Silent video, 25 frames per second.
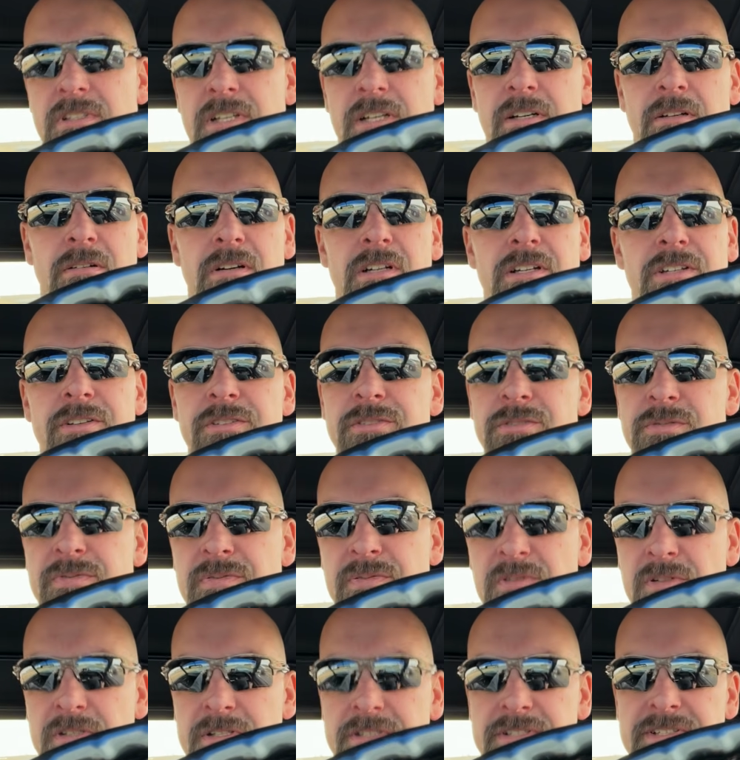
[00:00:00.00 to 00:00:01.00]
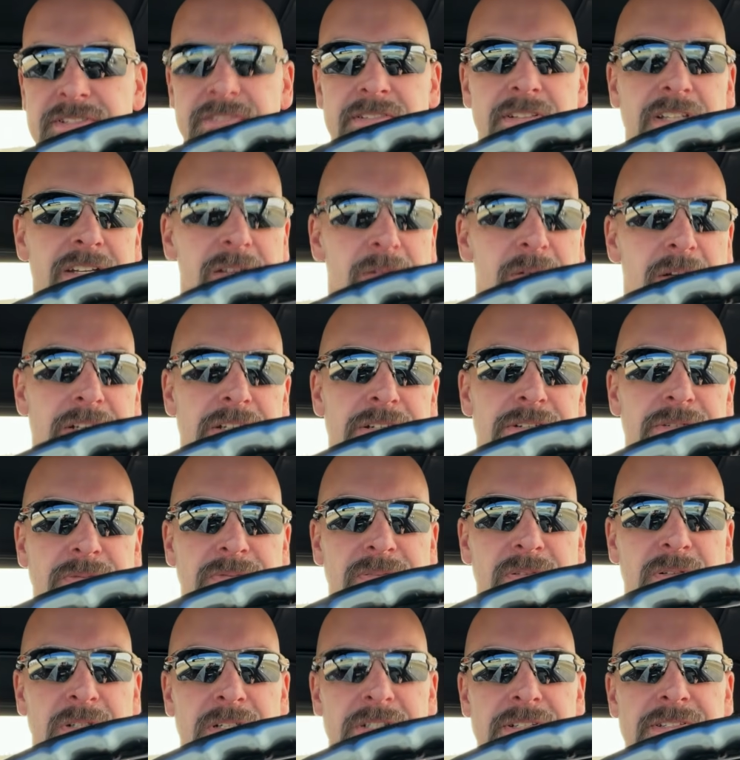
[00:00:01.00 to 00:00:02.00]
want to do floors. I didn't want to do
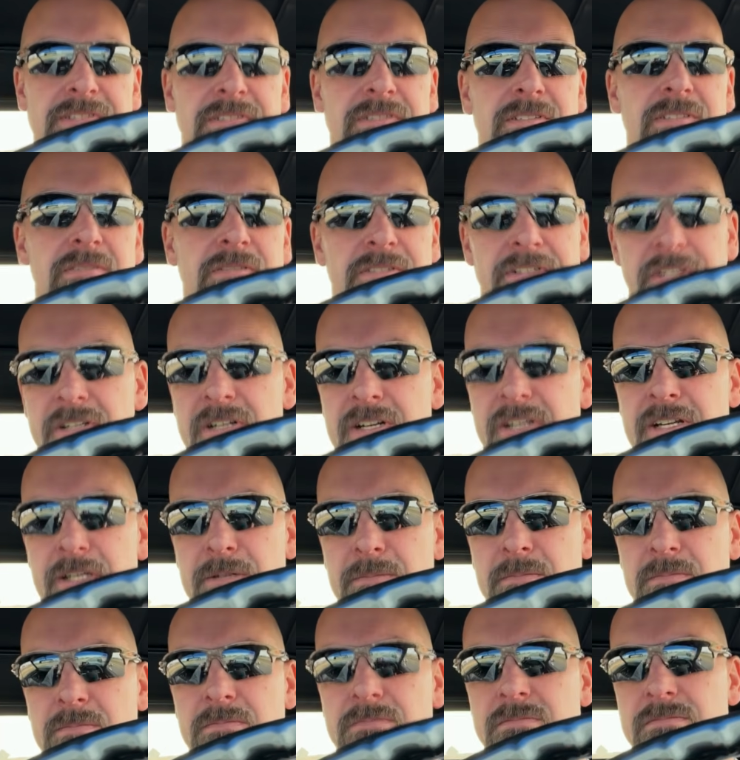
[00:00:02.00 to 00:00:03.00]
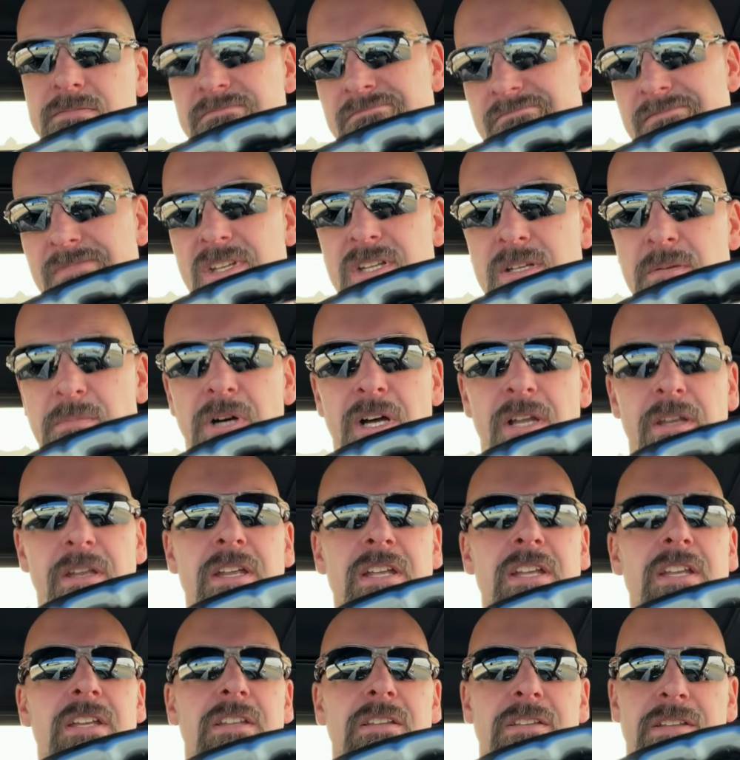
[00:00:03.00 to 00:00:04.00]
floors. Here I am. But
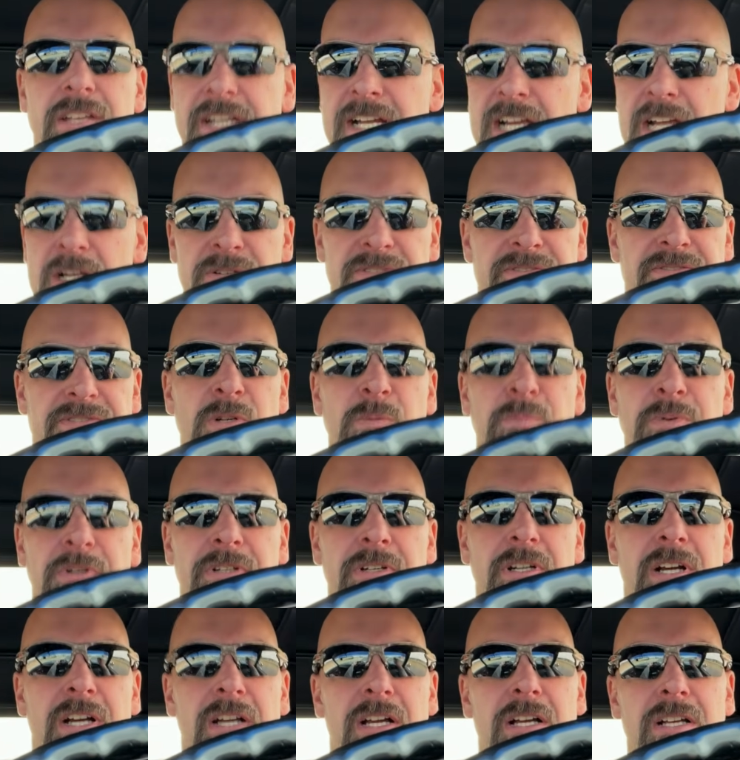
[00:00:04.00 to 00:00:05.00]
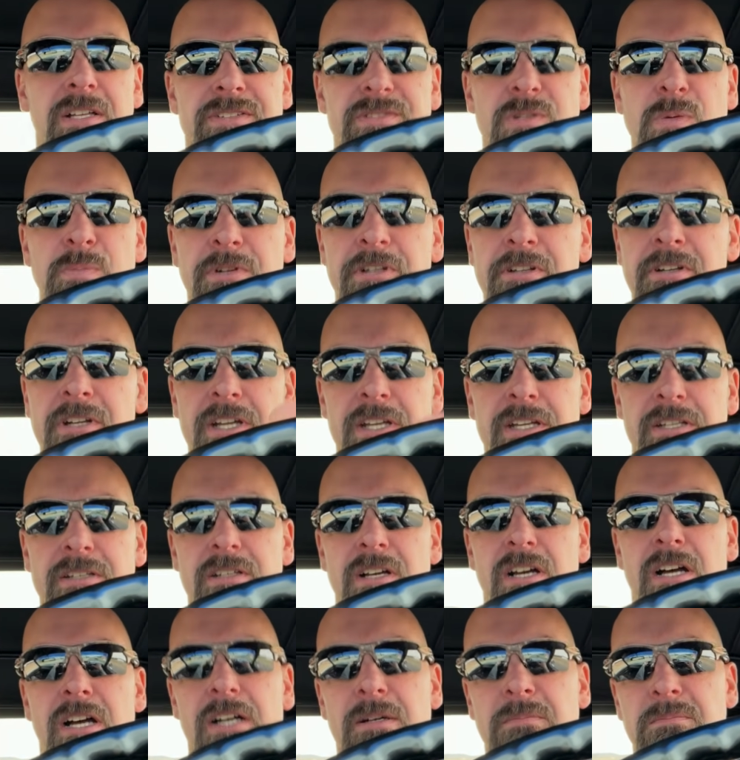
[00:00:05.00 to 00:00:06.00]
the guy was super great.
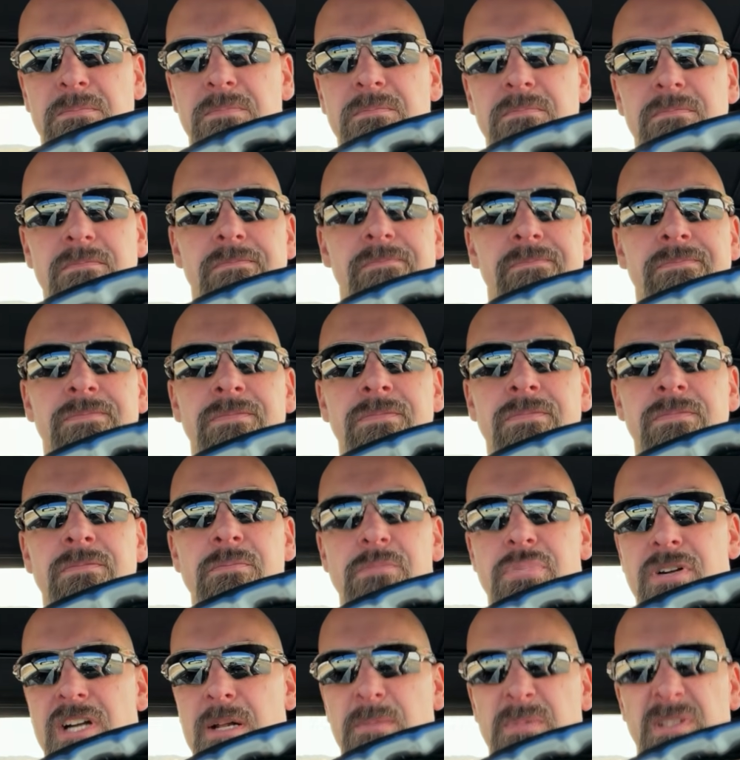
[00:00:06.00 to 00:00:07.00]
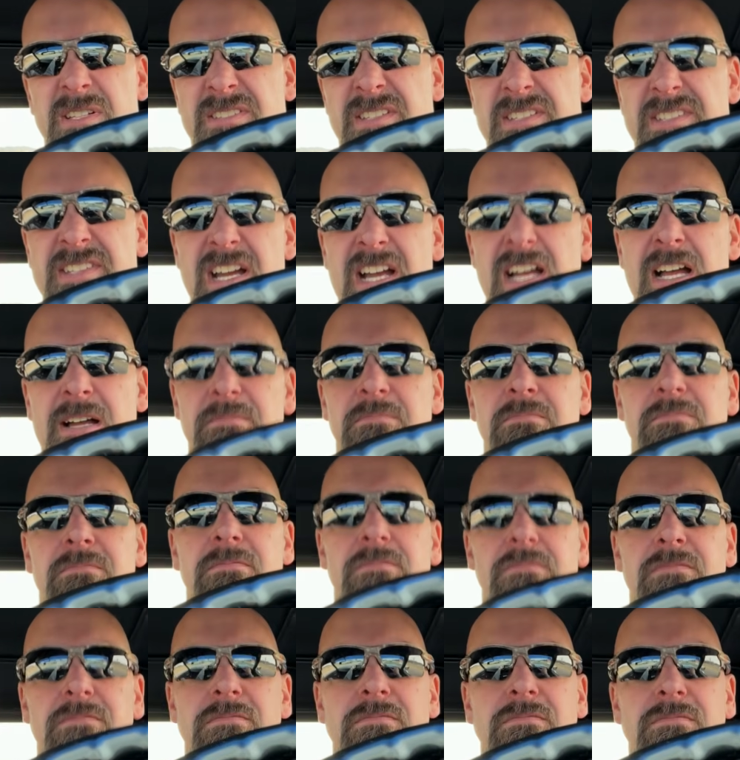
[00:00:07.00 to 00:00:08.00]
Probably at the top
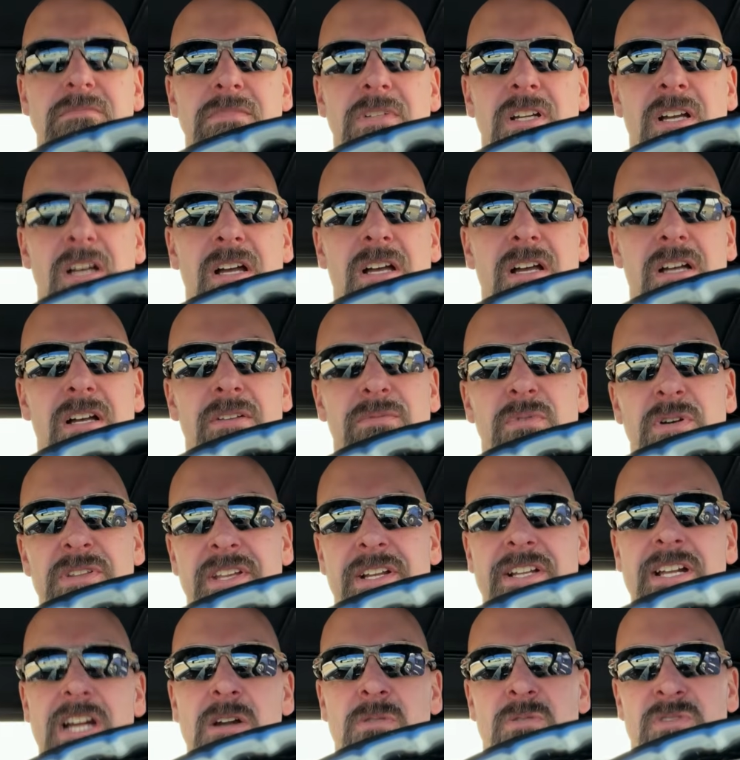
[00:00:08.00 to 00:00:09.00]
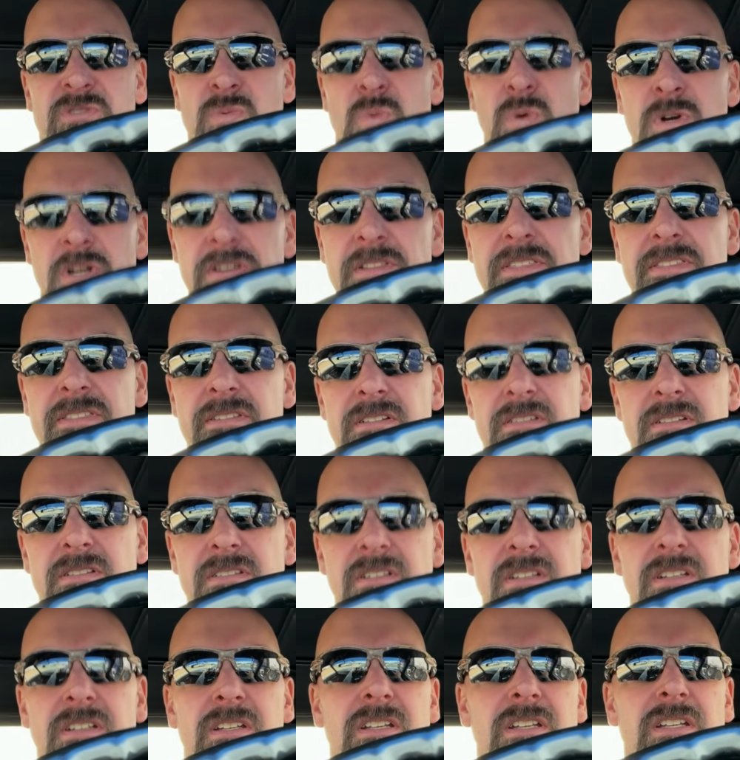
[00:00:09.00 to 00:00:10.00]
of what the car was worth.
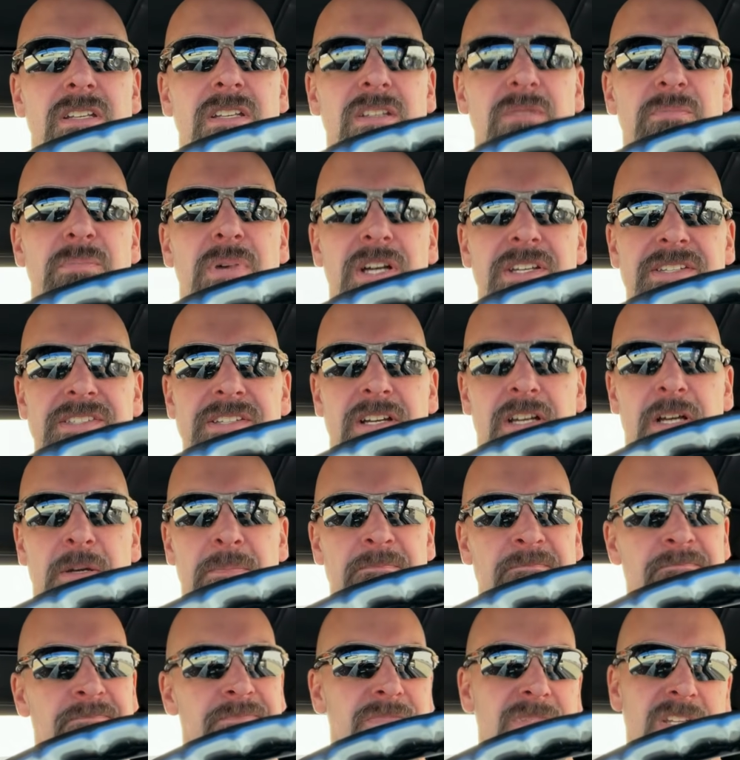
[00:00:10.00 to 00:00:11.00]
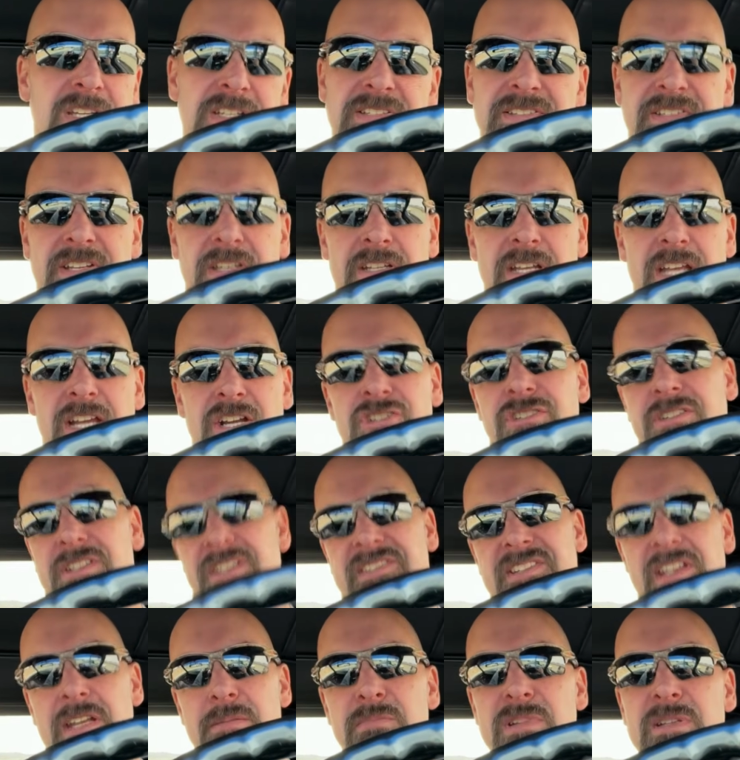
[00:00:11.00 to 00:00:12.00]
But he's going to actually
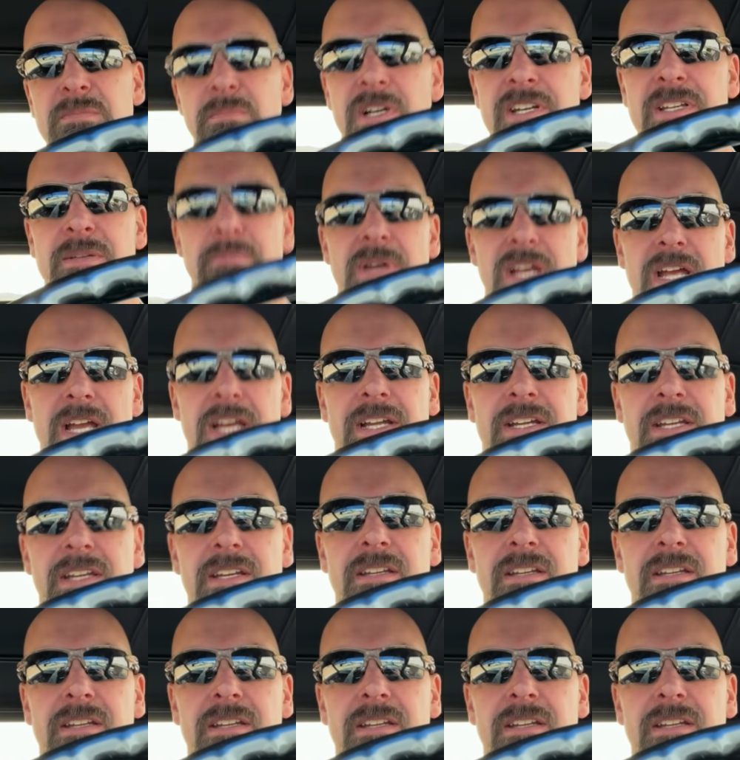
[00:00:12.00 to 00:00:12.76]
send me money back